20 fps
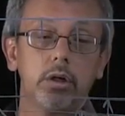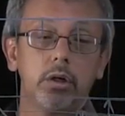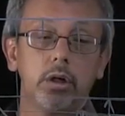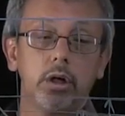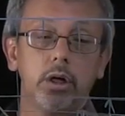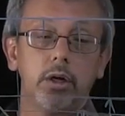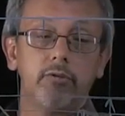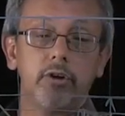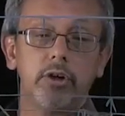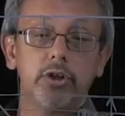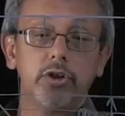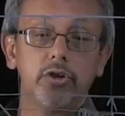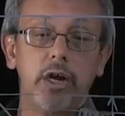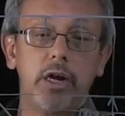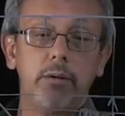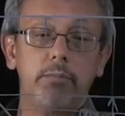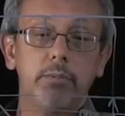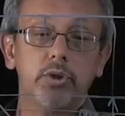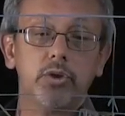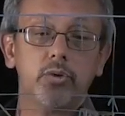of our
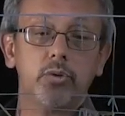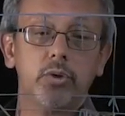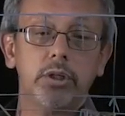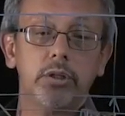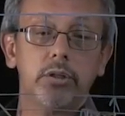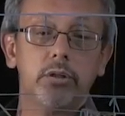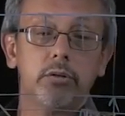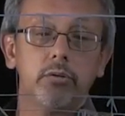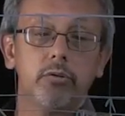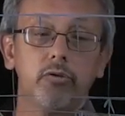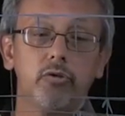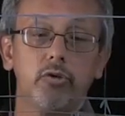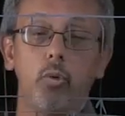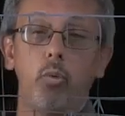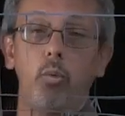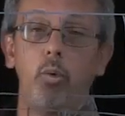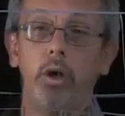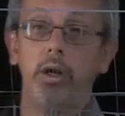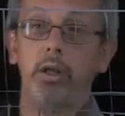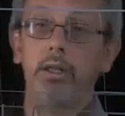trapezoid. It's the
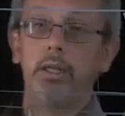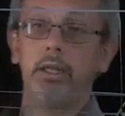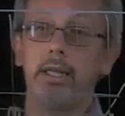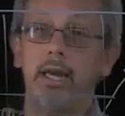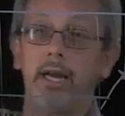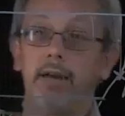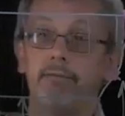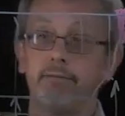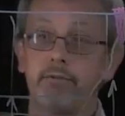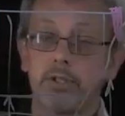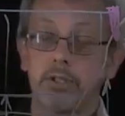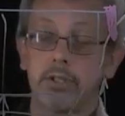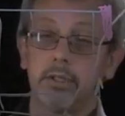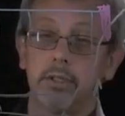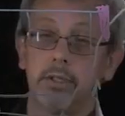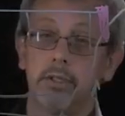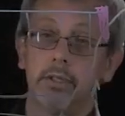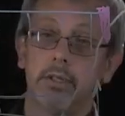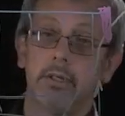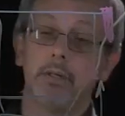one on the left
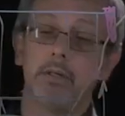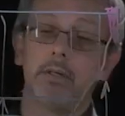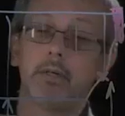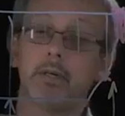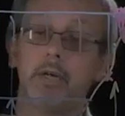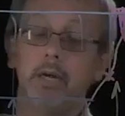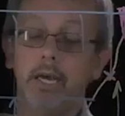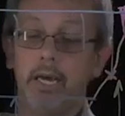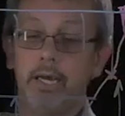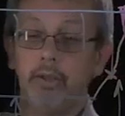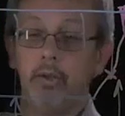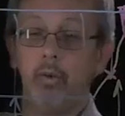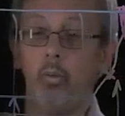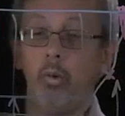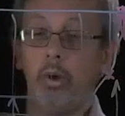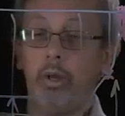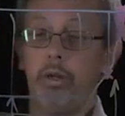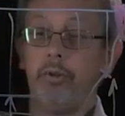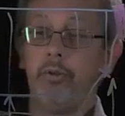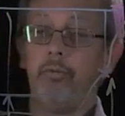and the
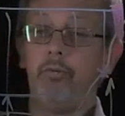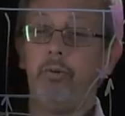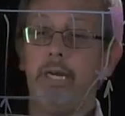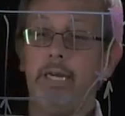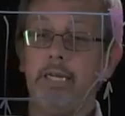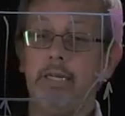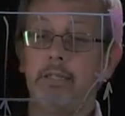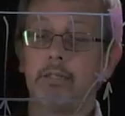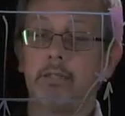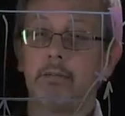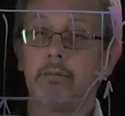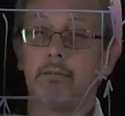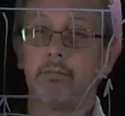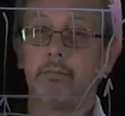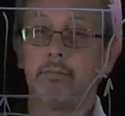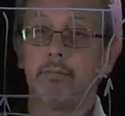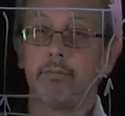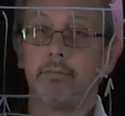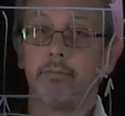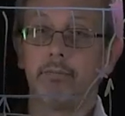one on the right.
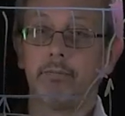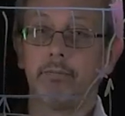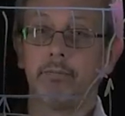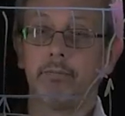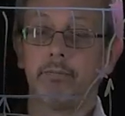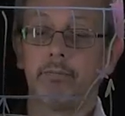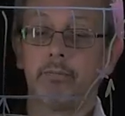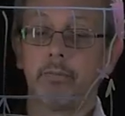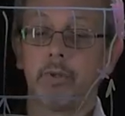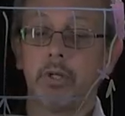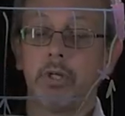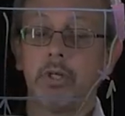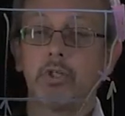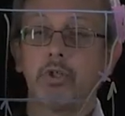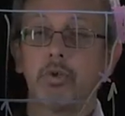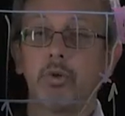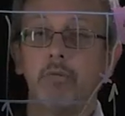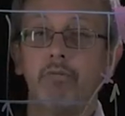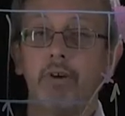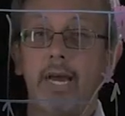
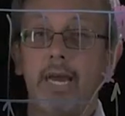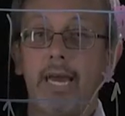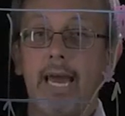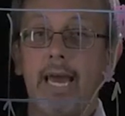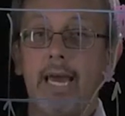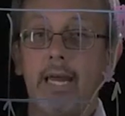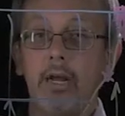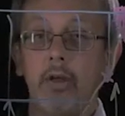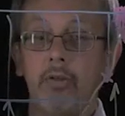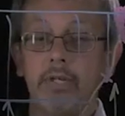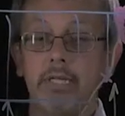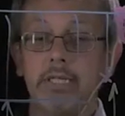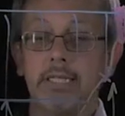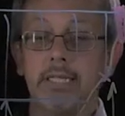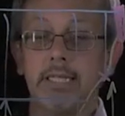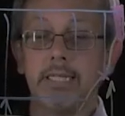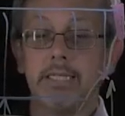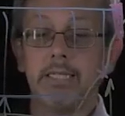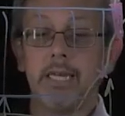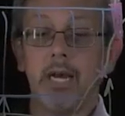So if I add all these
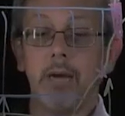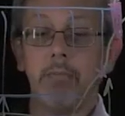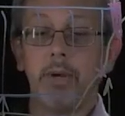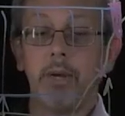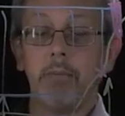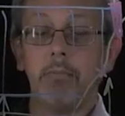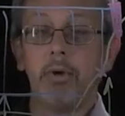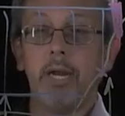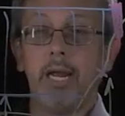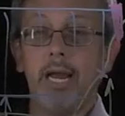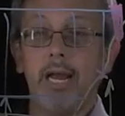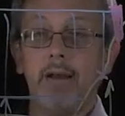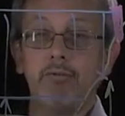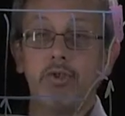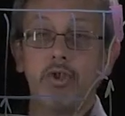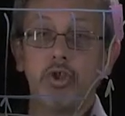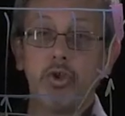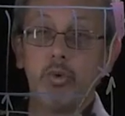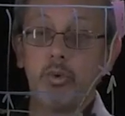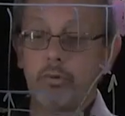things up, I'm going to have
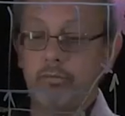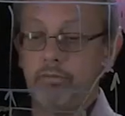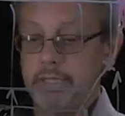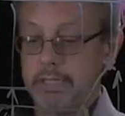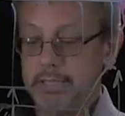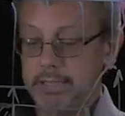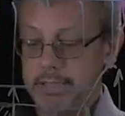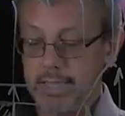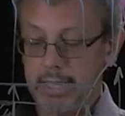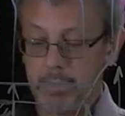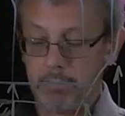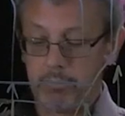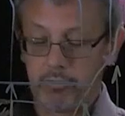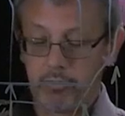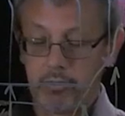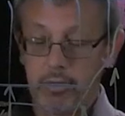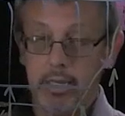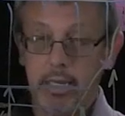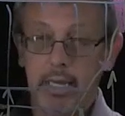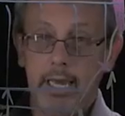two of these
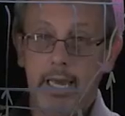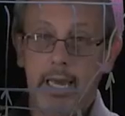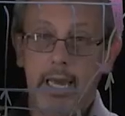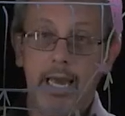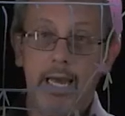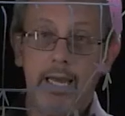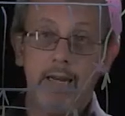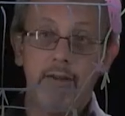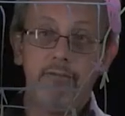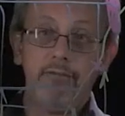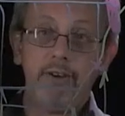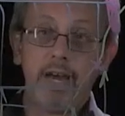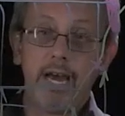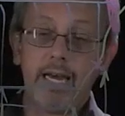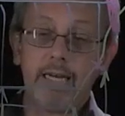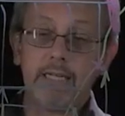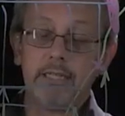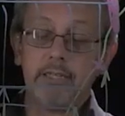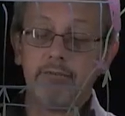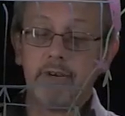depths. And in
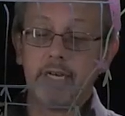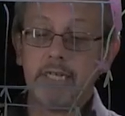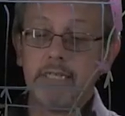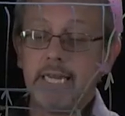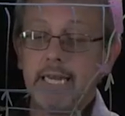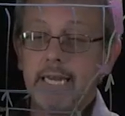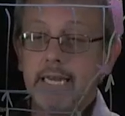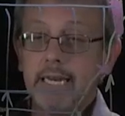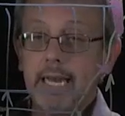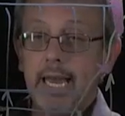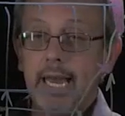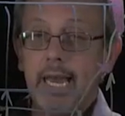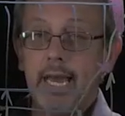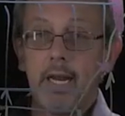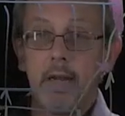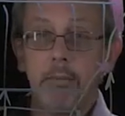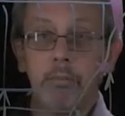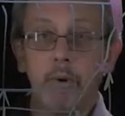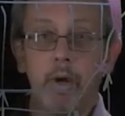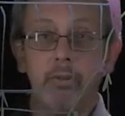fact, if I take and add
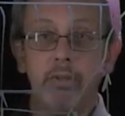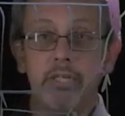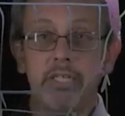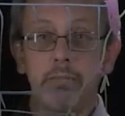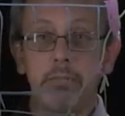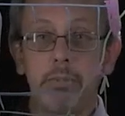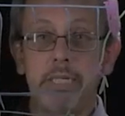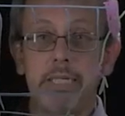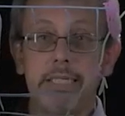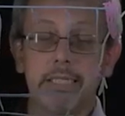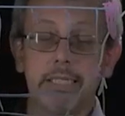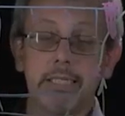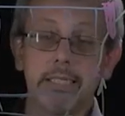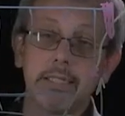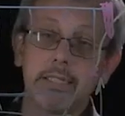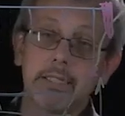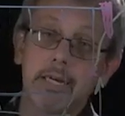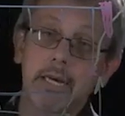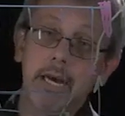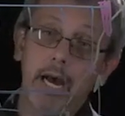up all these
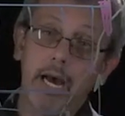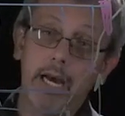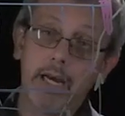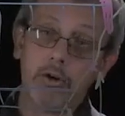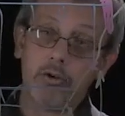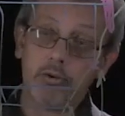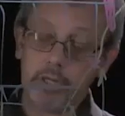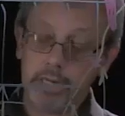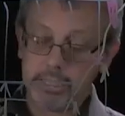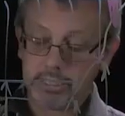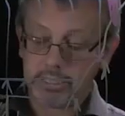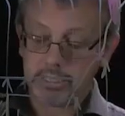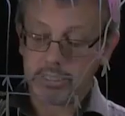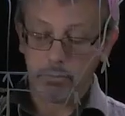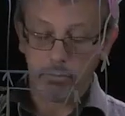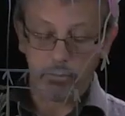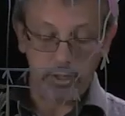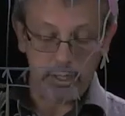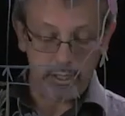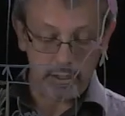pieces, I create
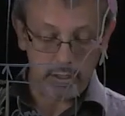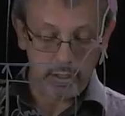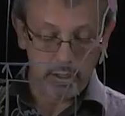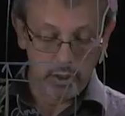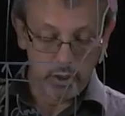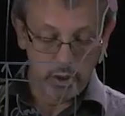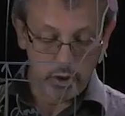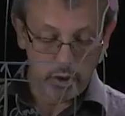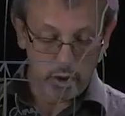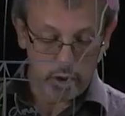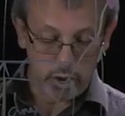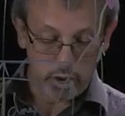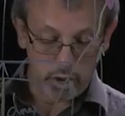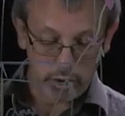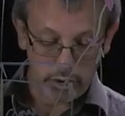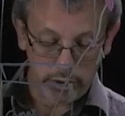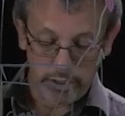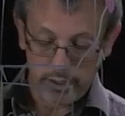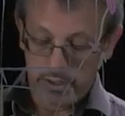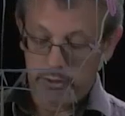something
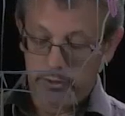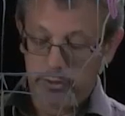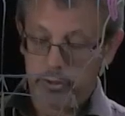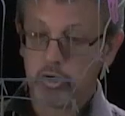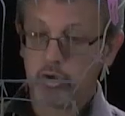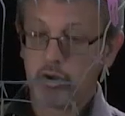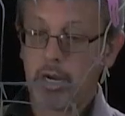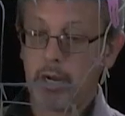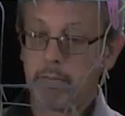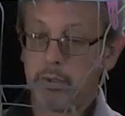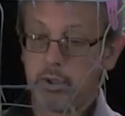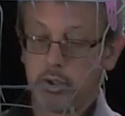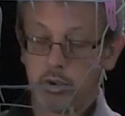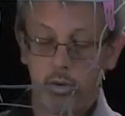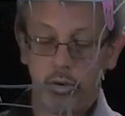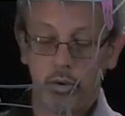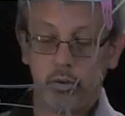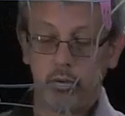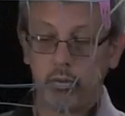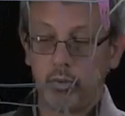called the
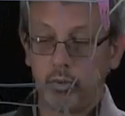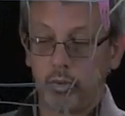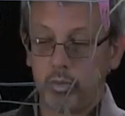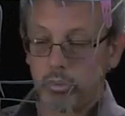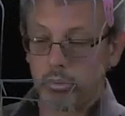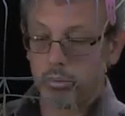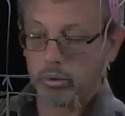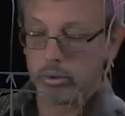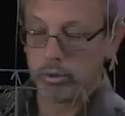trapezoidal rule,